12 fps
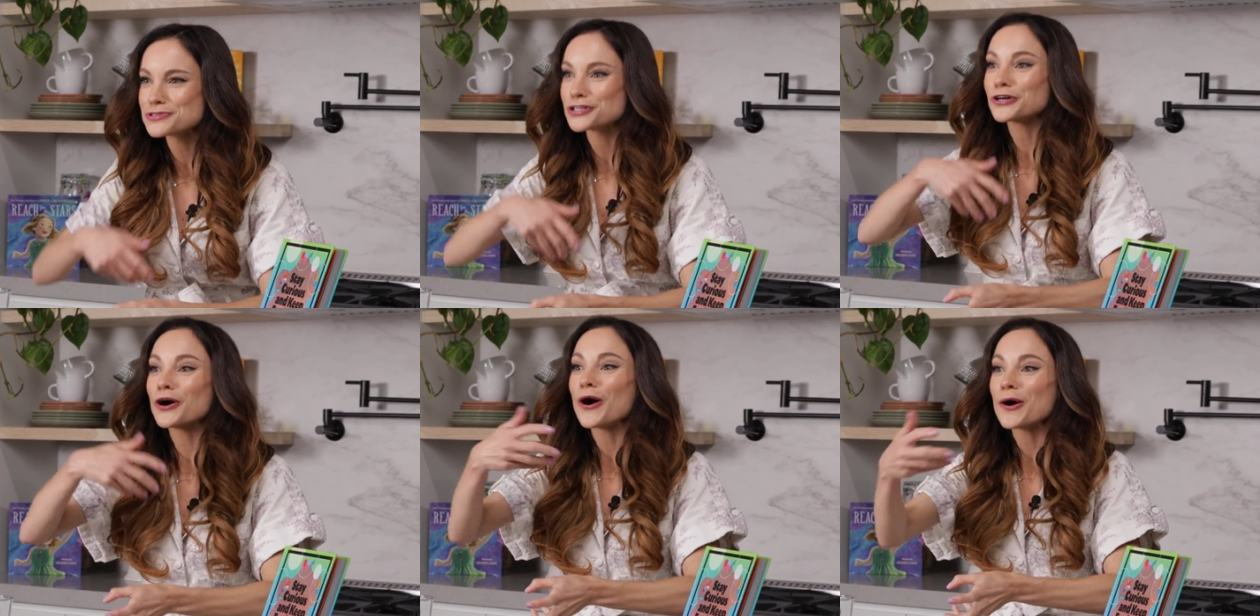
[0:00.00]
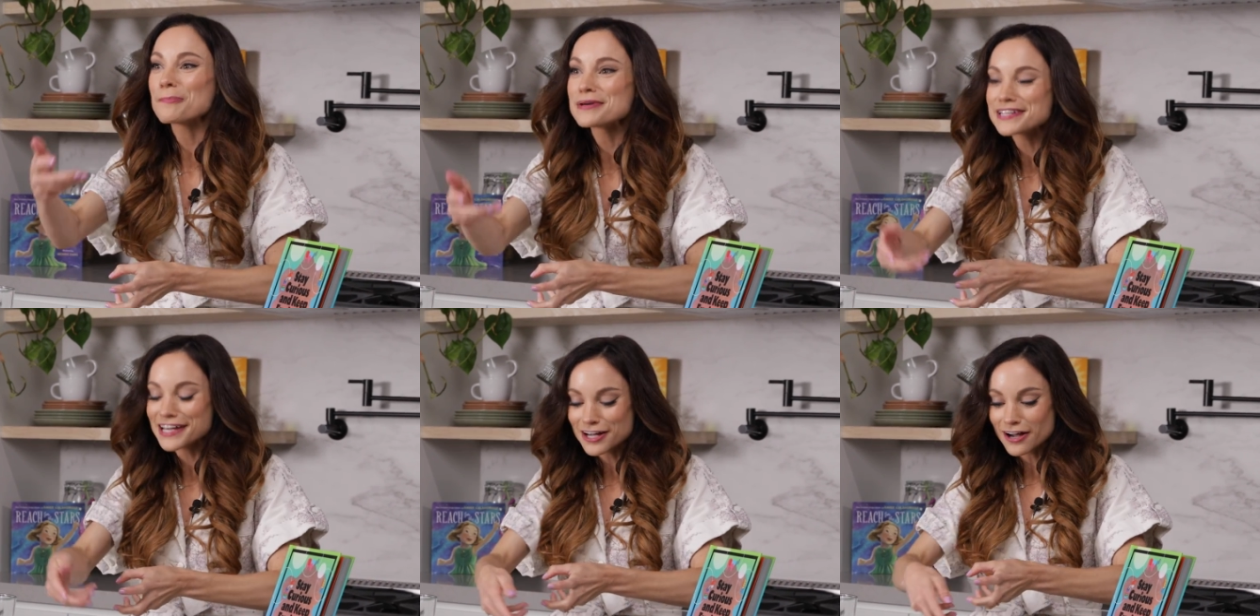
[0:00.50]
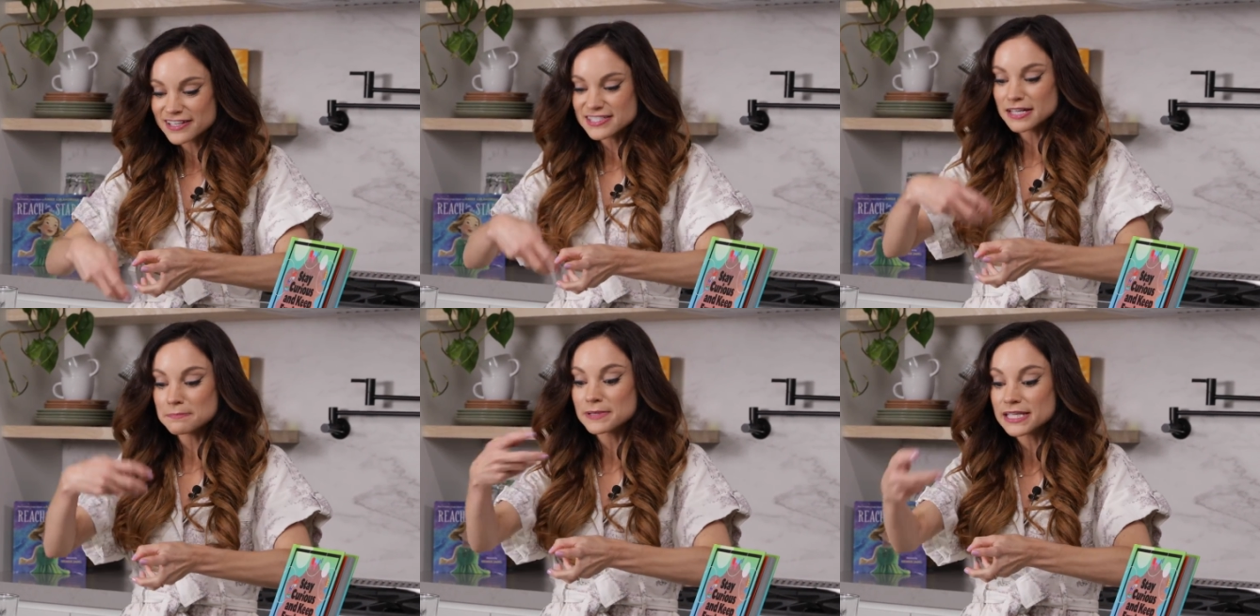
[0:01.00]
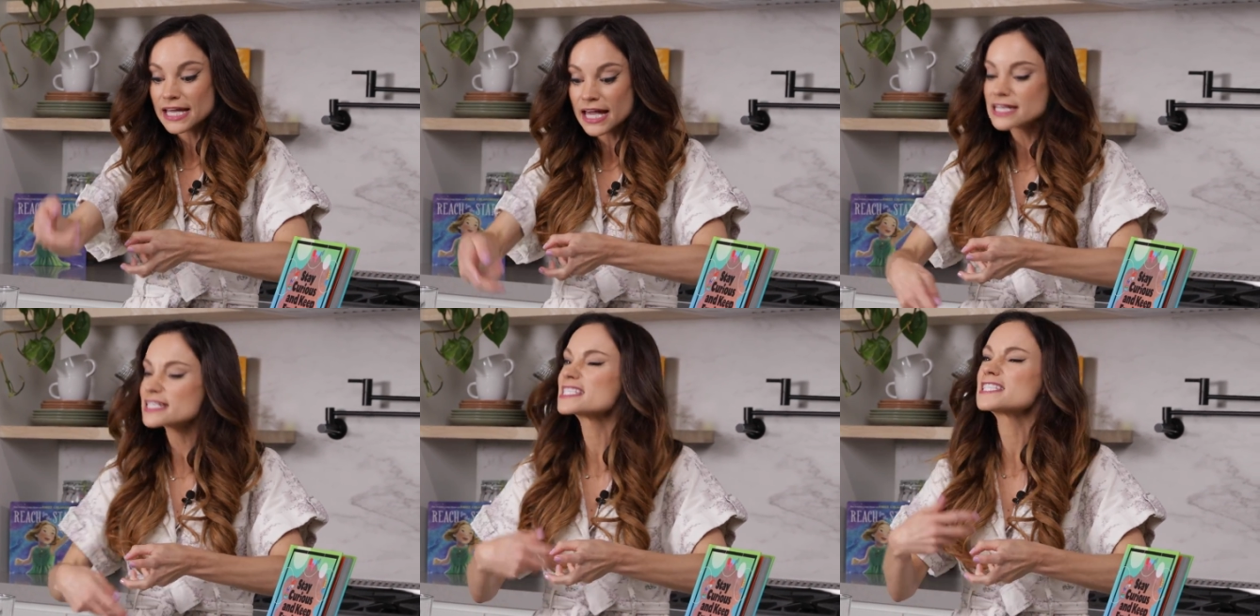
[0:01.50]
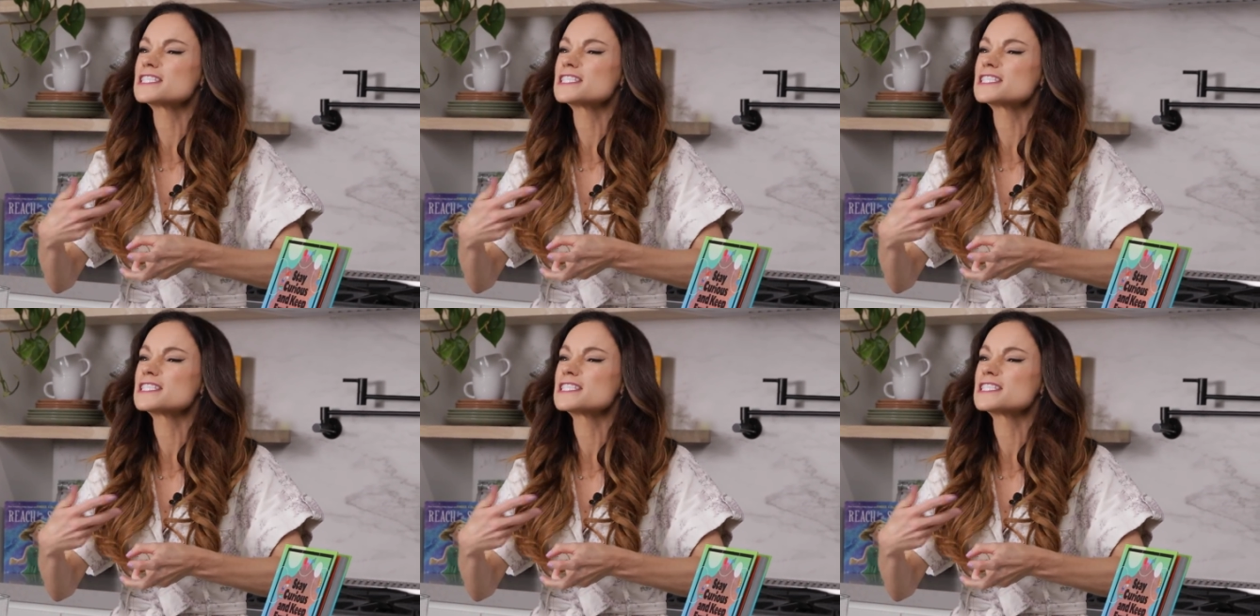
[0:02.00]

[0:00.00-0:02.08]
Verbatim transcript: the carbon dioxide began to